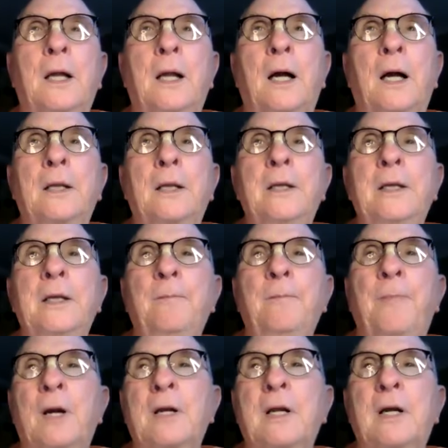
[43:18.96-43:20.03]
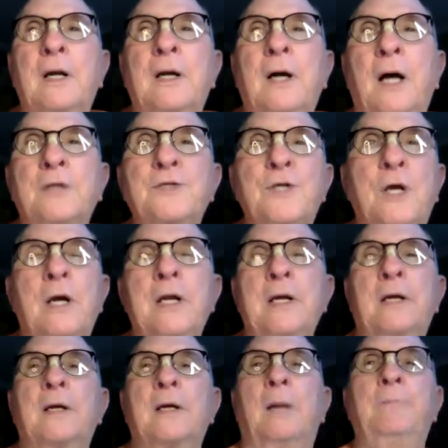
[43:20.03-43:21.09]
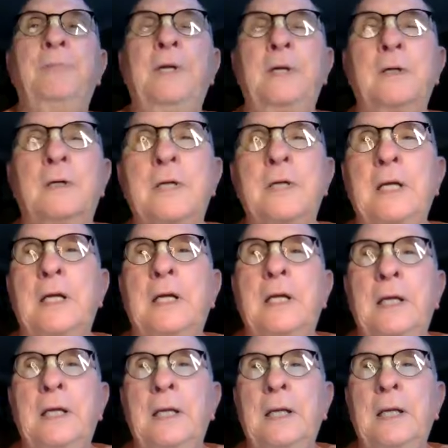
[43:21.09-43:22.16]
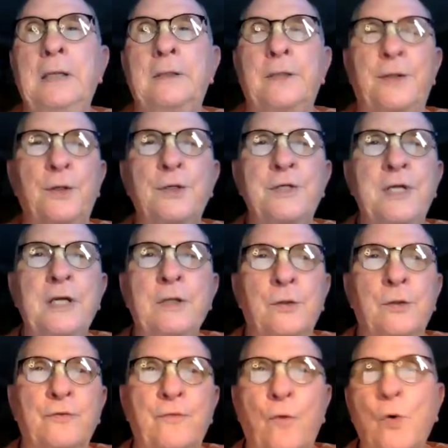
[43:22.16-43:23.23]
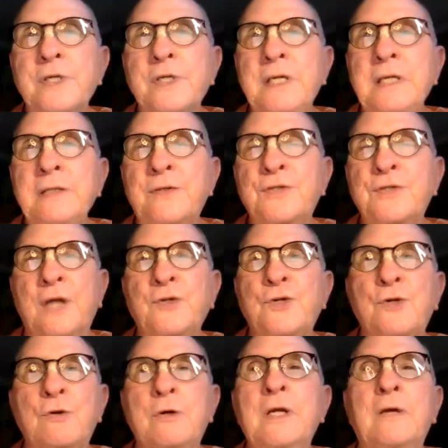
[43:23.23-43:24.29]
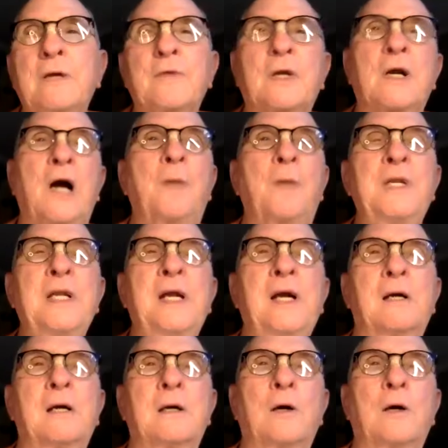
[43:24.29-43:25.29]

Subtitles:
Nimbarka Acharya appeared in the 13th or 14th century of the Common Era,